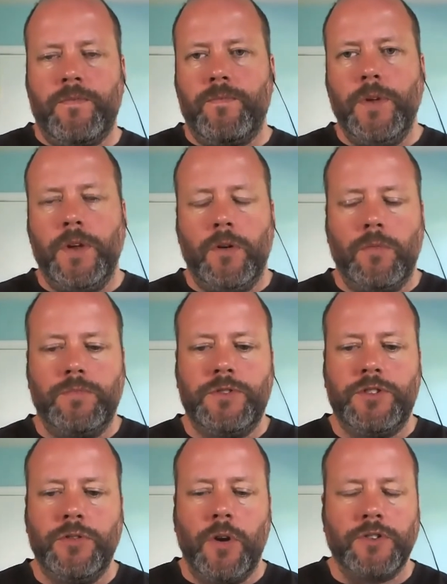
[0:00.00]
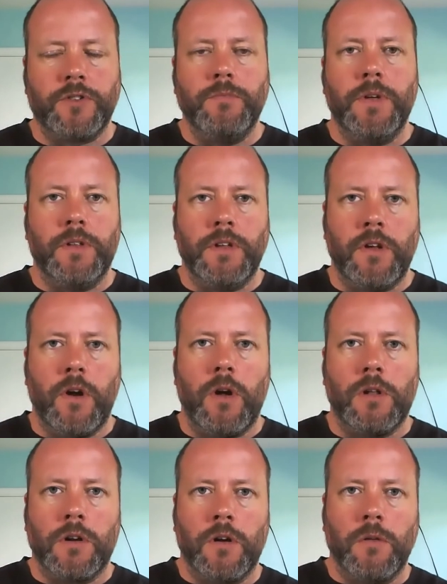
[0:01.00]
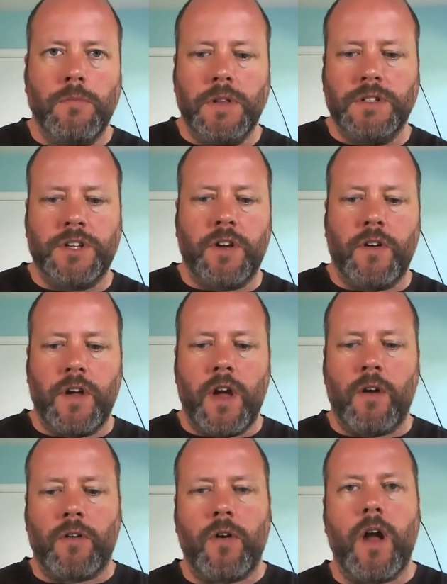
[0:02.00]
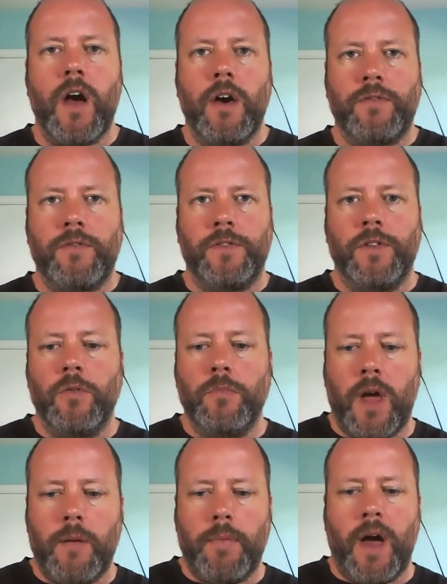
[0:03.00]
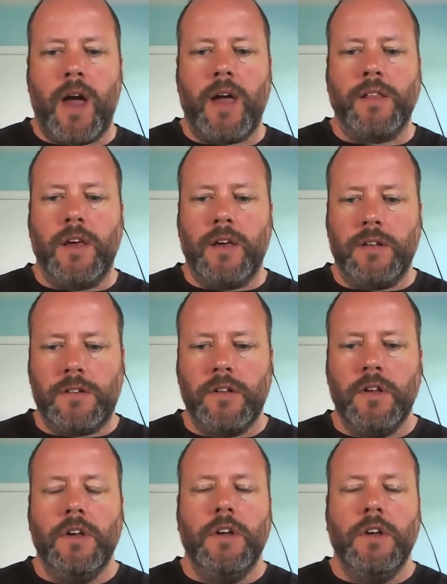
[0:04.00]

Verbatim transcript: $200 million military aircraft flown by a pilot,